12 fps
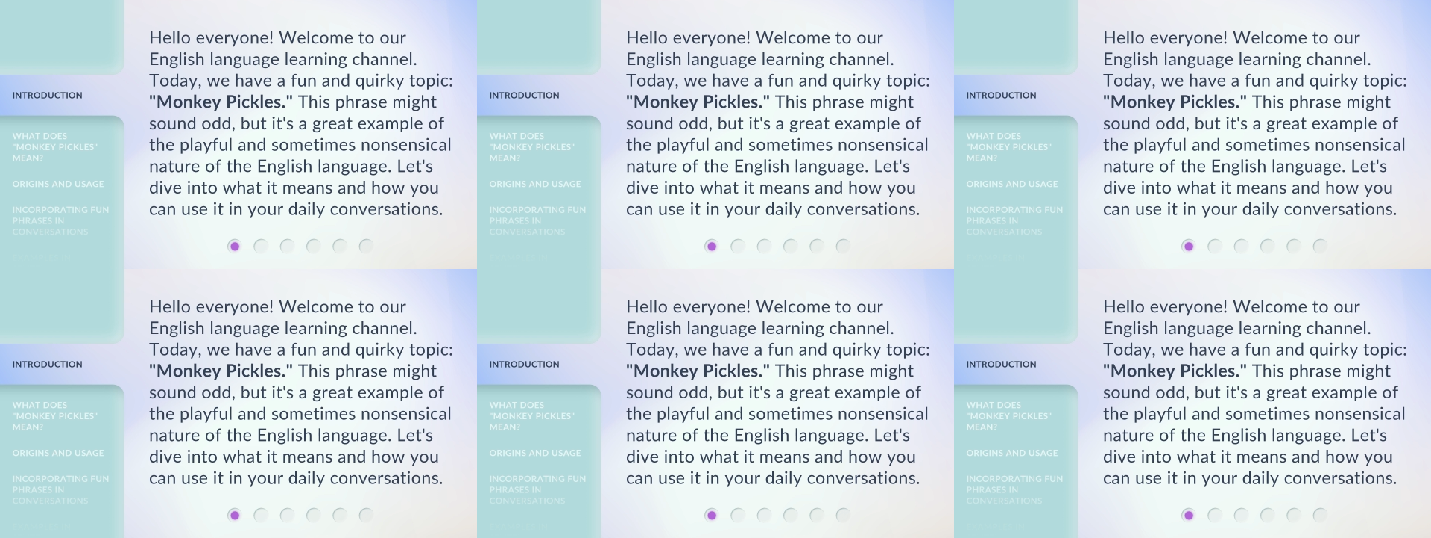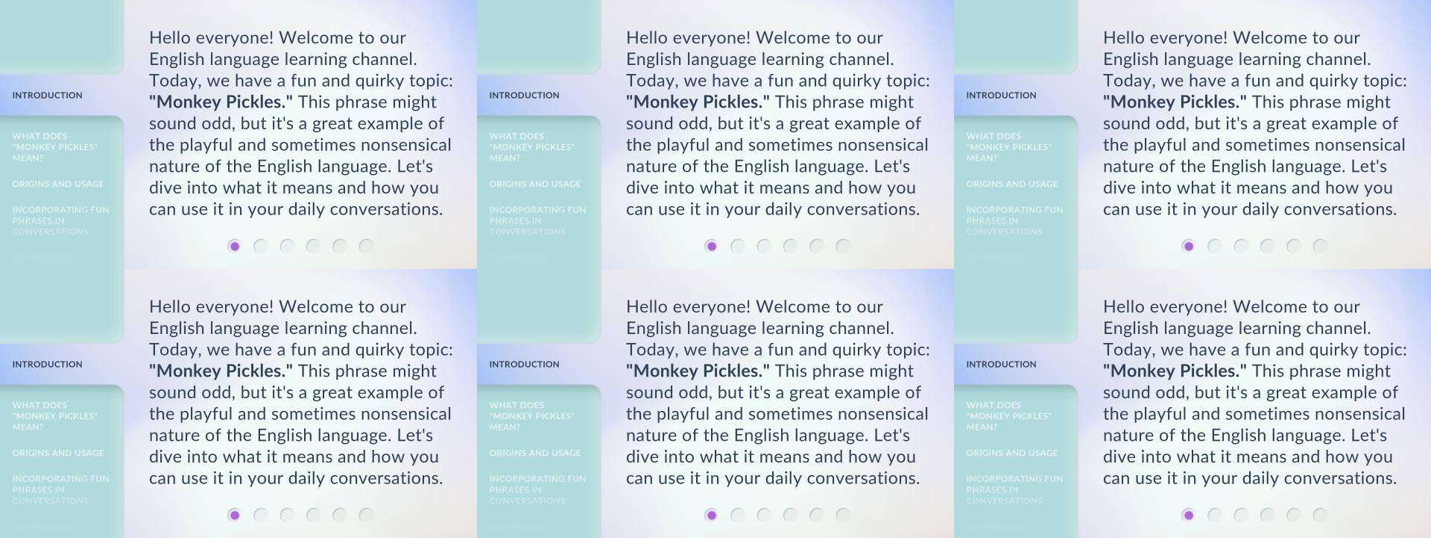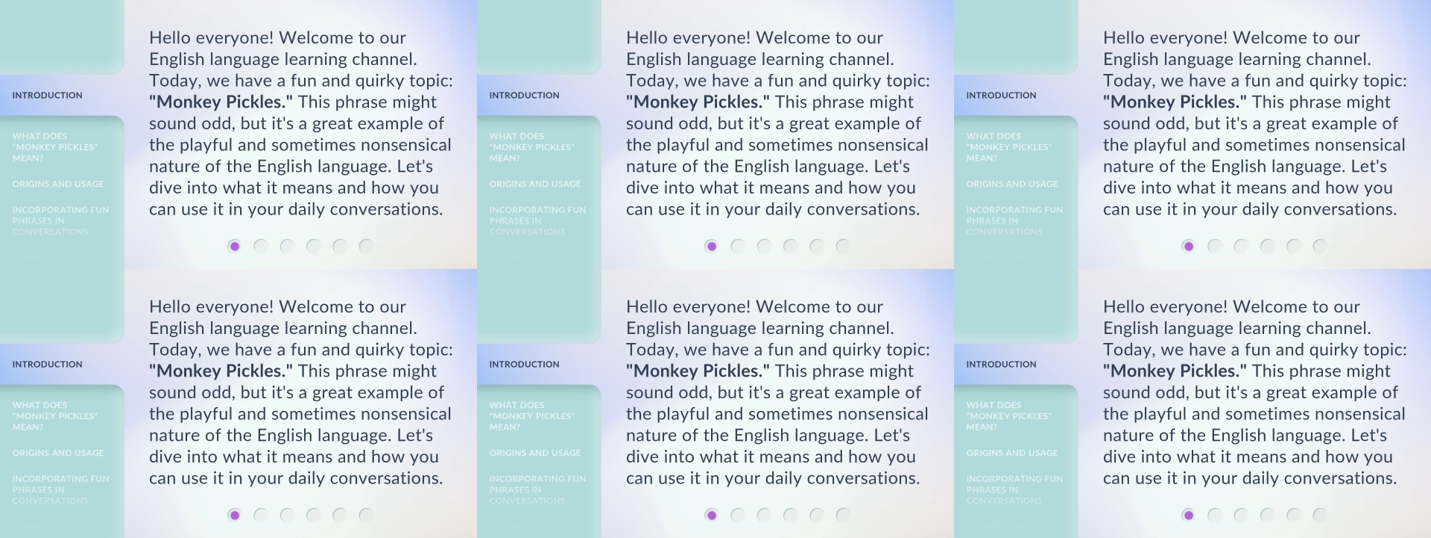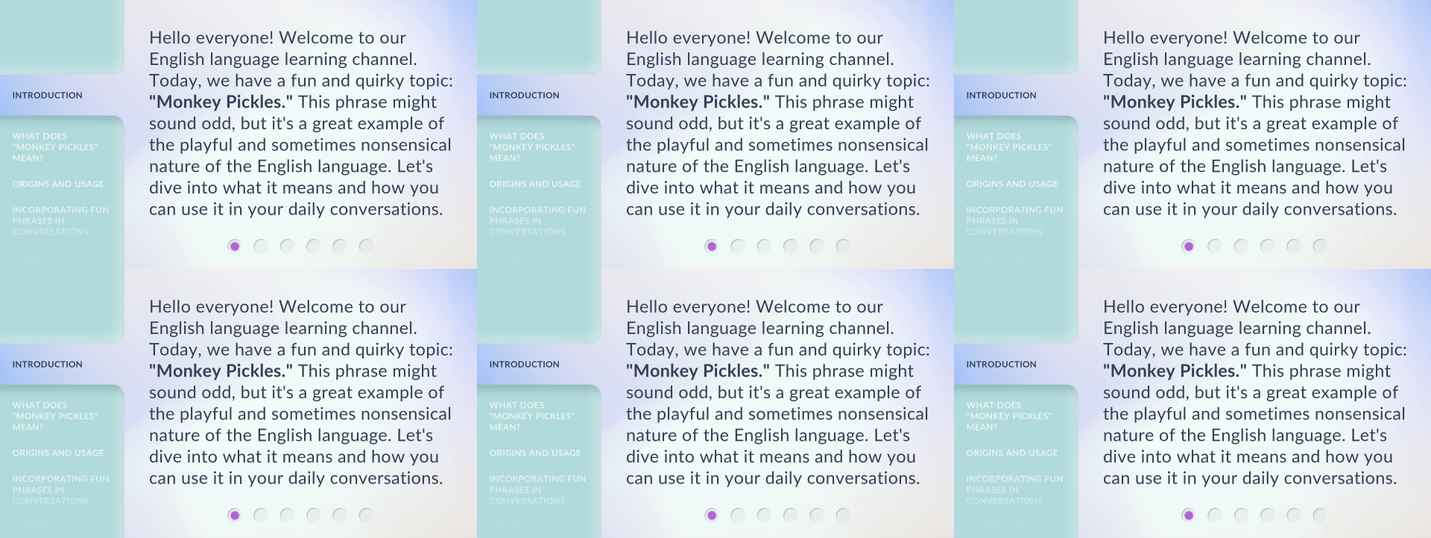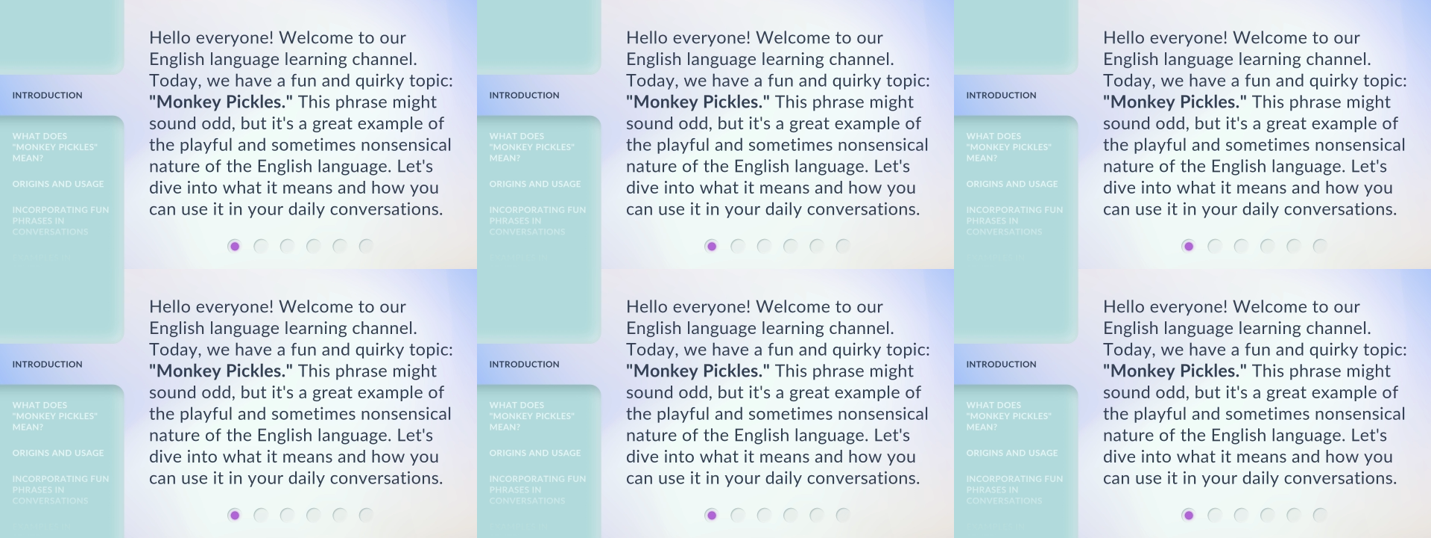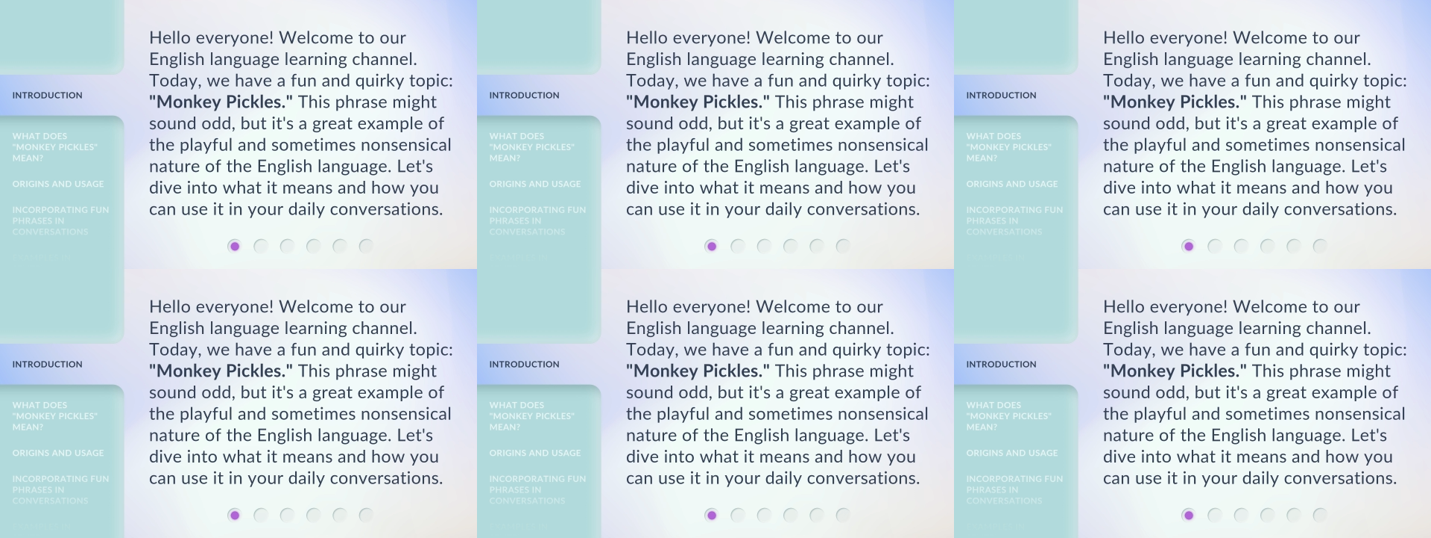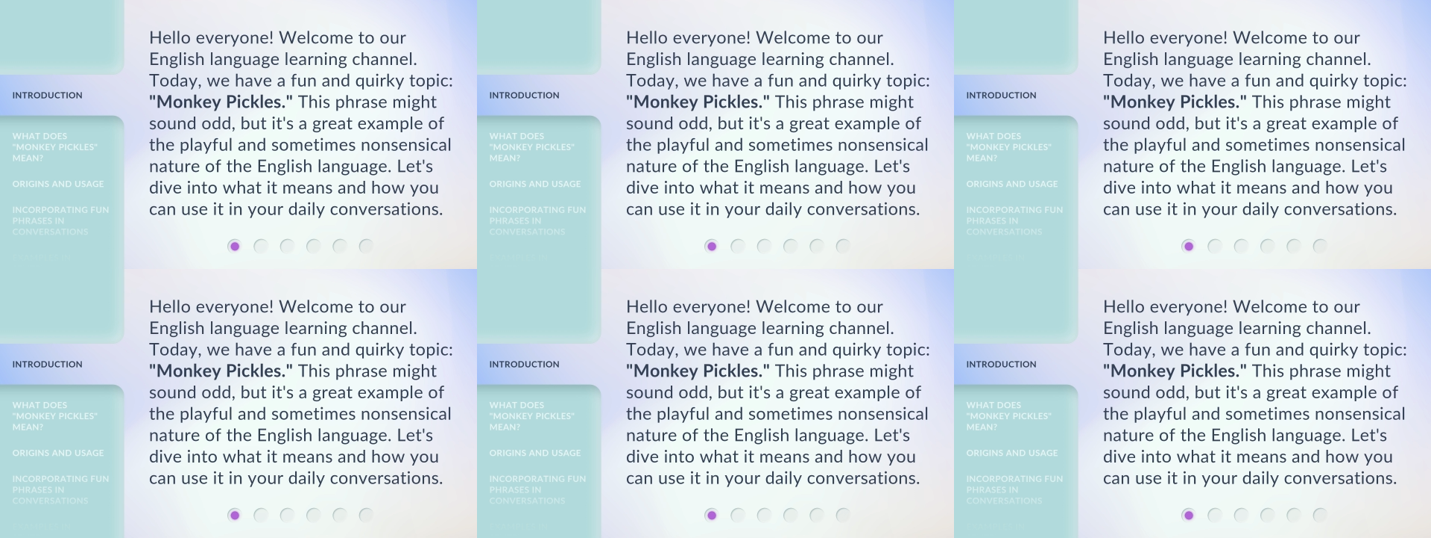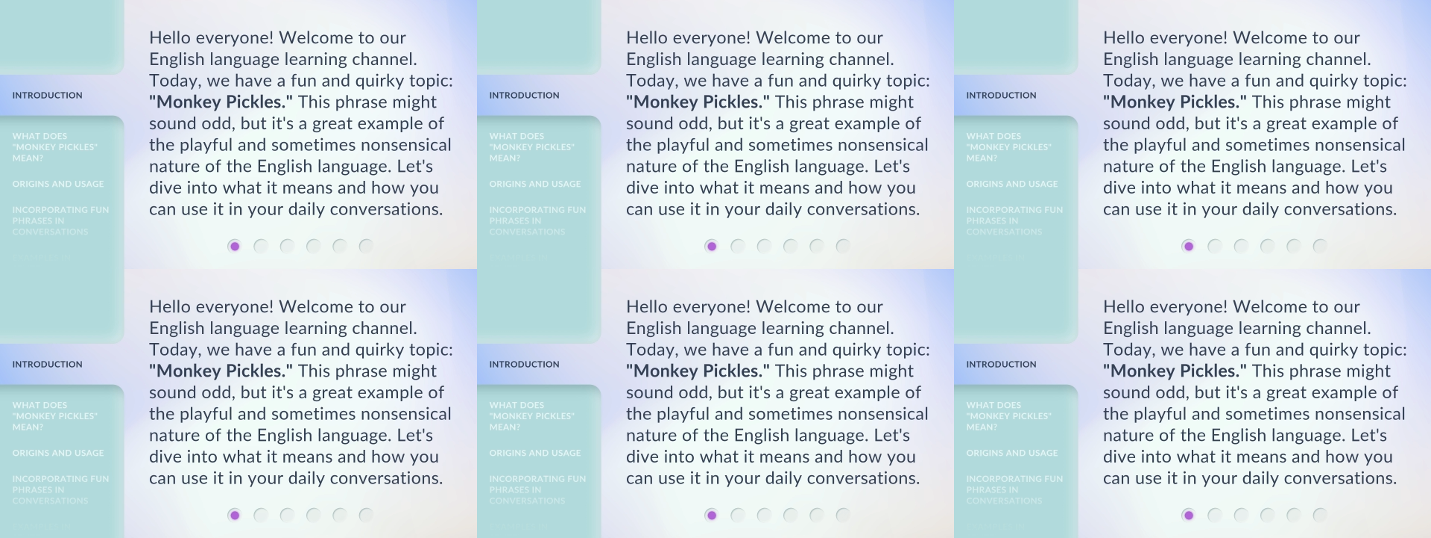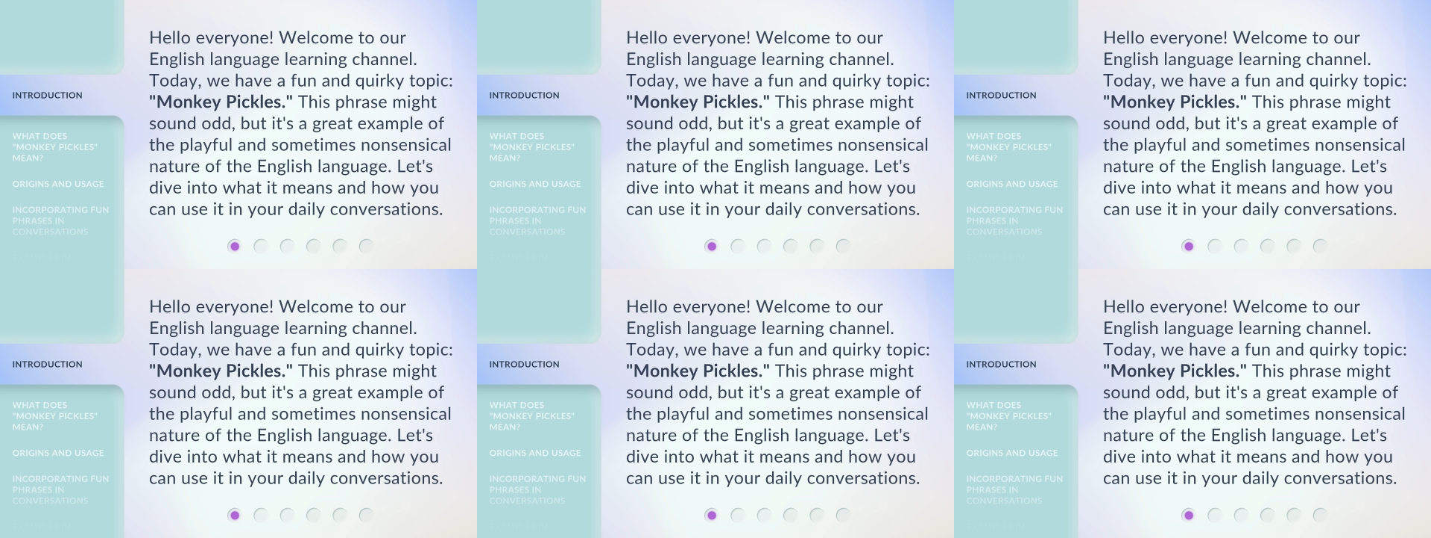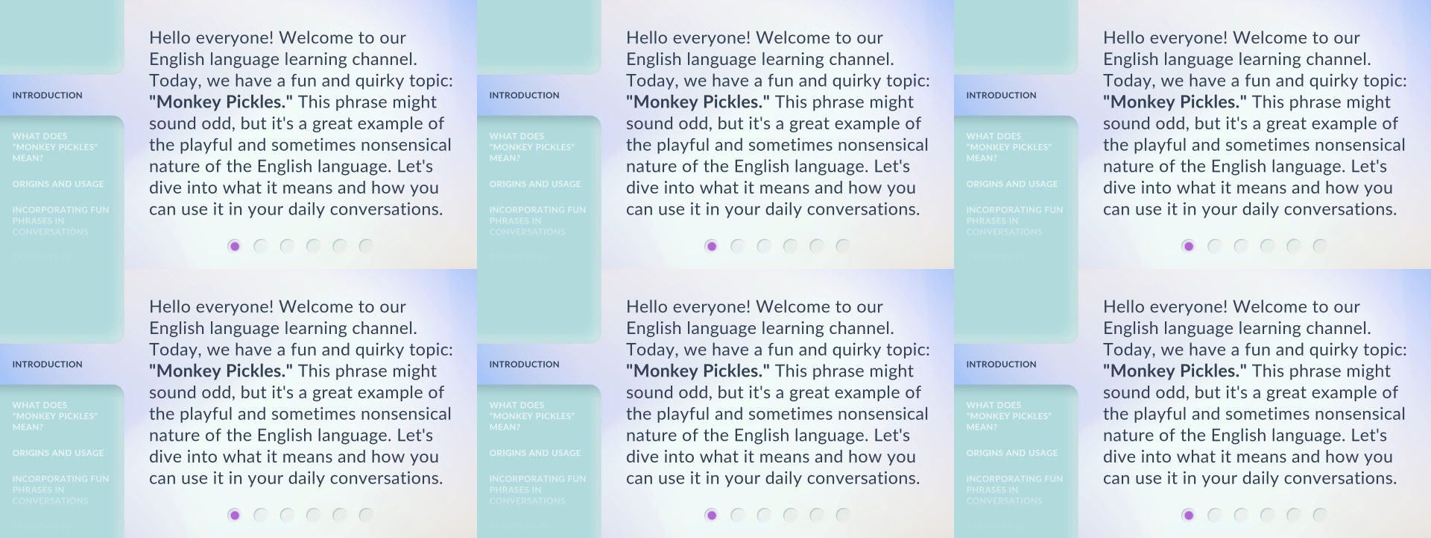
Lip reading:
No face is visible, so there are no lips to read.